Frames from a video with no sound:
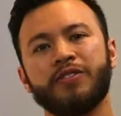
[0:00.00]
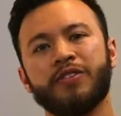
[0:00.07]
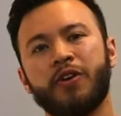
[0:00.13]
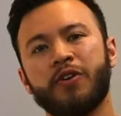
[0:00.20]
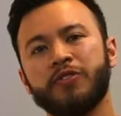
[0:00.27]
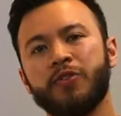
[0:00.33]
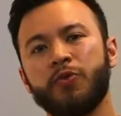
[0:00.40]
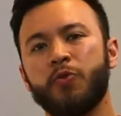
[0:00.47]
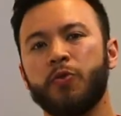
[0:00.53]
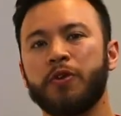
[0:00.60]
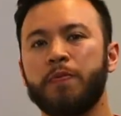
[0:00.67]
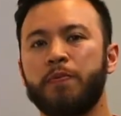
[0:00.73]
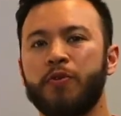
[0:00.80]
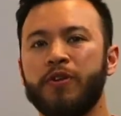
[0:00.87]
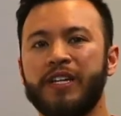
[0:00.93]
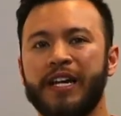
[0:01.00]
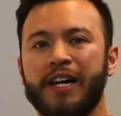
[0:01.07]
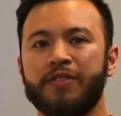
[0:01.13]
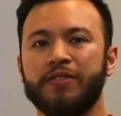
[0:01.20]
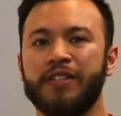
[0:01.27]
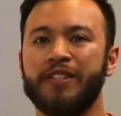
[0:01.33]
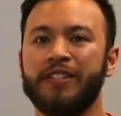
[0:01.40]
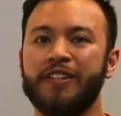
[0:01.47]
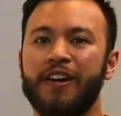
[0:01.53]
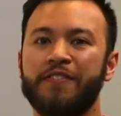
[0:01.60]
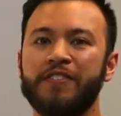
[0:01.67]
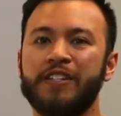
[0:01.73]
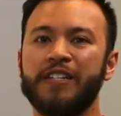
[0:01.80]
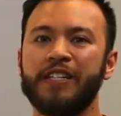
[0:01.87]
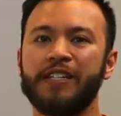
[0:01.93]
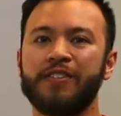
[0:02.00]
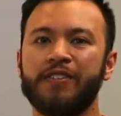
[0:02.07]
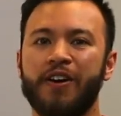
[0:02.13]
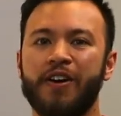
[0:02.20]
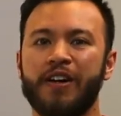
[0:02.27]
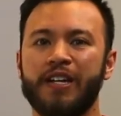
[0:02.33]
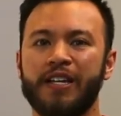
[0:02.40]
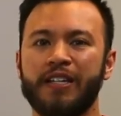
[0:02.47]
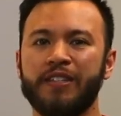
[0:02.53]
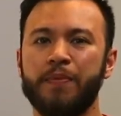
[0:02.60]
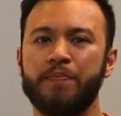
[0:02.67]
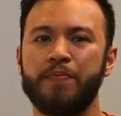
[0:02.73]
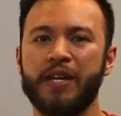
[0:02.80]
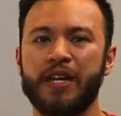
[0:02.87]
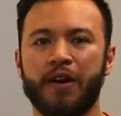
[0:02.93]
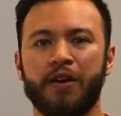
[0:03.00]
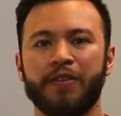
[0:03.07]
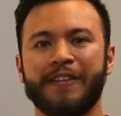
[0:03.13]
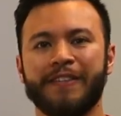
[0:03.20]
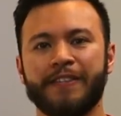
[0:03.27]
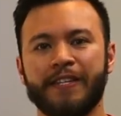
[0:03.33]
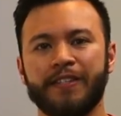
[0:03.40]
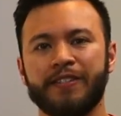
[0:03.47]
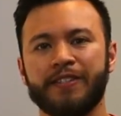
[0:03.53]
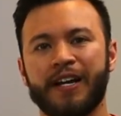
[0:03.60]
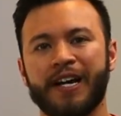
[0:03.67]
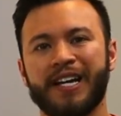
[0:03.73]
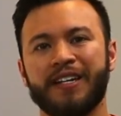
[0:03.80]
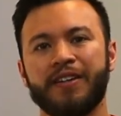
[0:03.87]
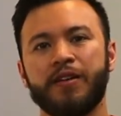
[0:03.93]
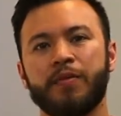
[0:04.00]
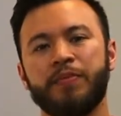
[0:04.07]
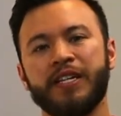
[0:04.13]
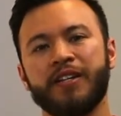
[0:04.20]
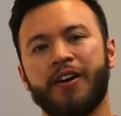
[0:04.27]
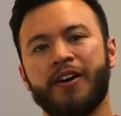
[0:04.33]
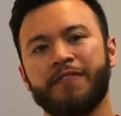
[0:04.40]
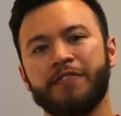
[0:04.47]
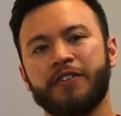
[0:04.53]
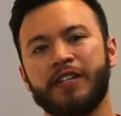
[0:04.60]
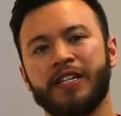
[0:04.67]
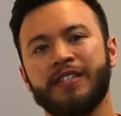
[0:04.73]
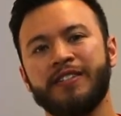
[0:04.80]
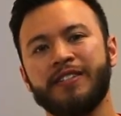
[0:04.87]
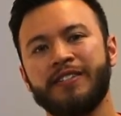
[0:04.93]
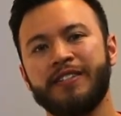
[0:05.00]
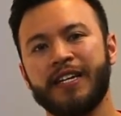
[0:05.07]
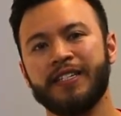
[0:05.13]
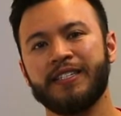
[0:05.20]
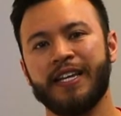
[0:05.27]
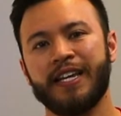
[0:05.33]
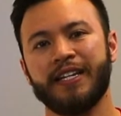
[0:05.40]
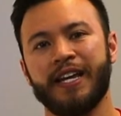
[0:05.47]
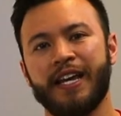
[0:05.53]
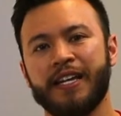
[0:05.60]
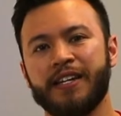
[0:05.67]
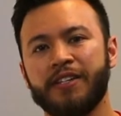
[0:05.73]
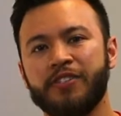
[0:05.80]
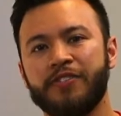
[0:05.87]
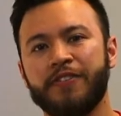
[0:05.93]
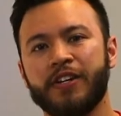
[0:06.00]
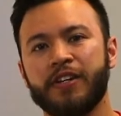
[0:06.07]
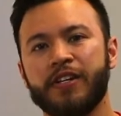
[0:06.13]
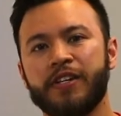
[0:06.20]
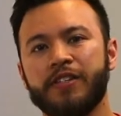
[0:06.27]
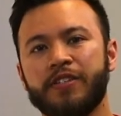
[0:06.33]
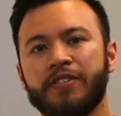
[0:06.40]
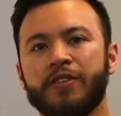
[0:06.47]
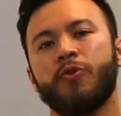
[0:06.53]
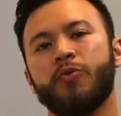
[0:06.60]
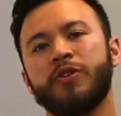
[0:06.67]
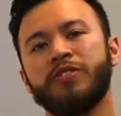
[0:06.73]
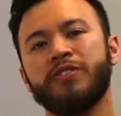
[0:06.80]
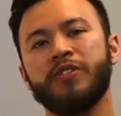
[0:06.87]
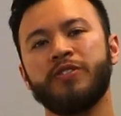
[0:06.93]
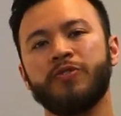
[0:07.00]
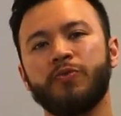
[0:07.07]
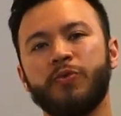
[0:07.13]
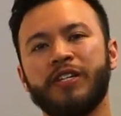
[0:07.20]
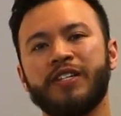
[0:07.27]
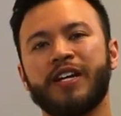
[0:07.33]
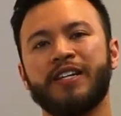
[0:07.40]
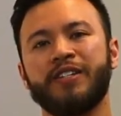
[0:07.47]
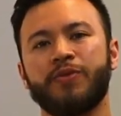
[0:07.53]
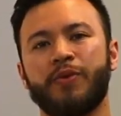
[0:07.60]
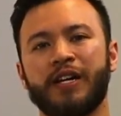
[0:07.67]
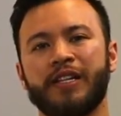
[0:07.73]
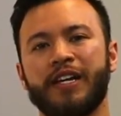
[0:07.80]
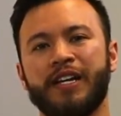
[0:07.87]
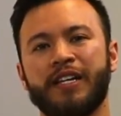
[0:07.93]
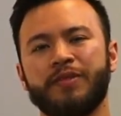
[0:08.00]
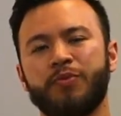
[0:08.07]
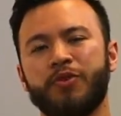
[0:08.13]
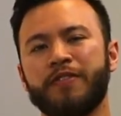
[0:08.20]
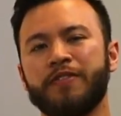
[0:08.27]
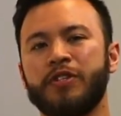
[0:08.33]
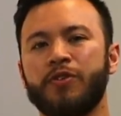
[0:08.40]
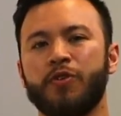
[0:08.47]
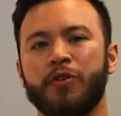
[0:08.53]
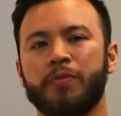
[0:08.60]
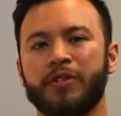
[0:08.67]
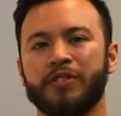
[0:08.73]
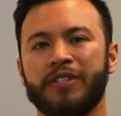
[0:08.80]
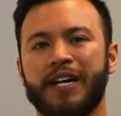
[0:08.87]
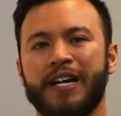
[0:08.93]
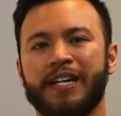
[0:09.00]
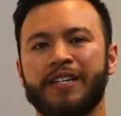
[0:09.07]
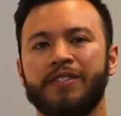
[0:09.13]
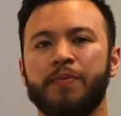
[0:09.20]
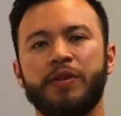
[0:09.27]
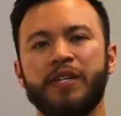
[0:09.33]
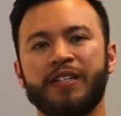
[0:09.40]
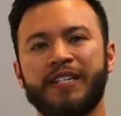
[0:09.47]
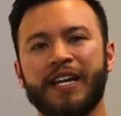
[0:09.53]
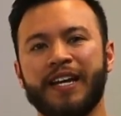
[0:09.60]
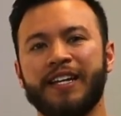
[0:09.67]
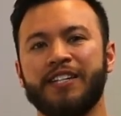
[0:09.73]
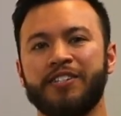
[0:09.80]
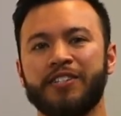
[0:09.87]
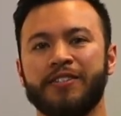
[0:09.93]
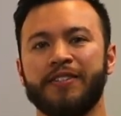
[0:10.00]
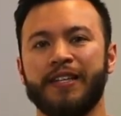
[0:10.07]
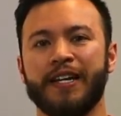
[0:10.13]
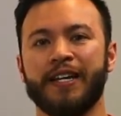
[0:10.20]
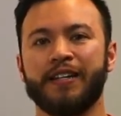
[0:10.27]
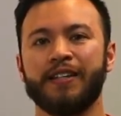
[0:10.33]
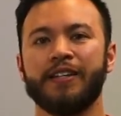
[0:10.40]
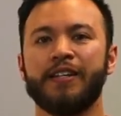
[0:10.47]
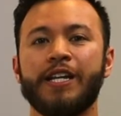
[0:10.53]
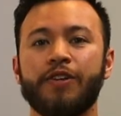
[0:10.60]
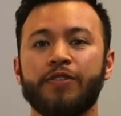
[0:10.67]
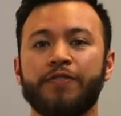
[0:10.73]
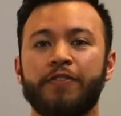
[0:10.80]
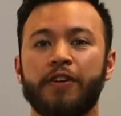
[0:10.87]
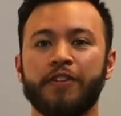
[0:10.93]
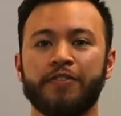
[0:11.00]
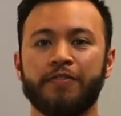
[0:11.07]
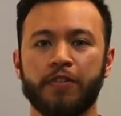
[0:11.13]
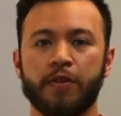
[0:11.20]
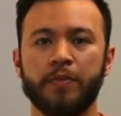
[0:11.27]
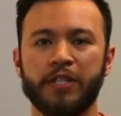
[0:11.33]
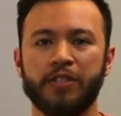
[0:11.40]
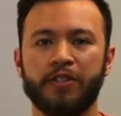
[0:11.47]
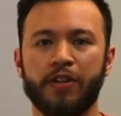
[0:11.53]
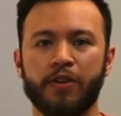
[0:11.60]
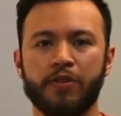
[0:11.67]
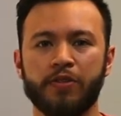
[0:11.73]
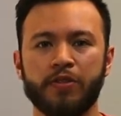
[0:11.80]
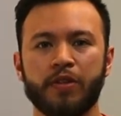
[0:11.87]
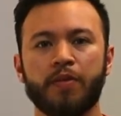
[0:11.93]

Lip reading: it's also worth pointing out that the Tuft & Needle Nod is a bit on the thin side, being offered in 6 and 8-inch variants, whereas the SweetNight Twilight is more of a normal size, being 10 inches thick. Now as far as firmness goes,